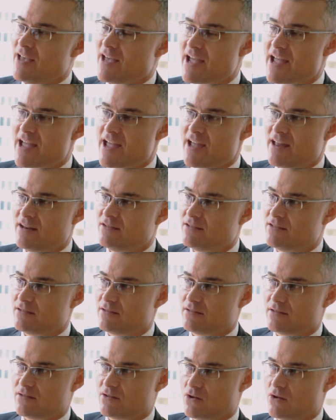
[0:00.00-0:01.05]
And
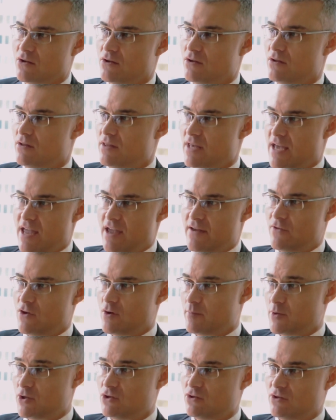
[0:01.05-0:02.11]
so they have the
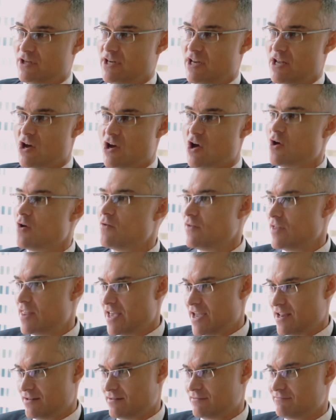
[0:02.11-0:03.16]
opportunity over
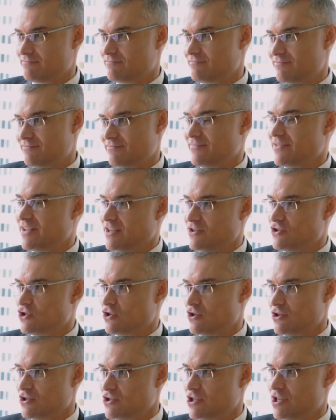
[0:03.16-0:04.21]
that
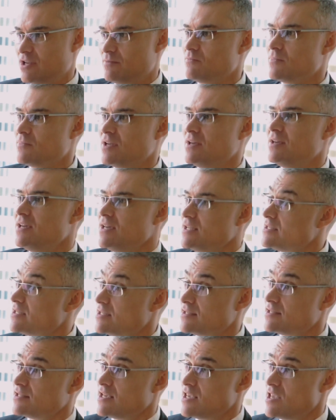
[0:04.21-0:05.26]
internship to
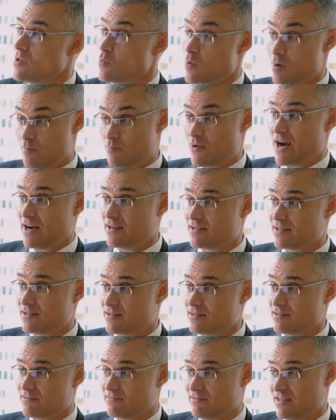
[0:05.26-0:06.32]
see what
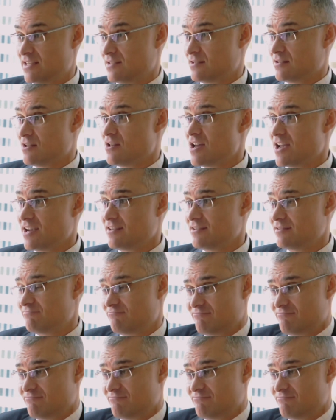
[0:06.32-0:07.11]
practice is like,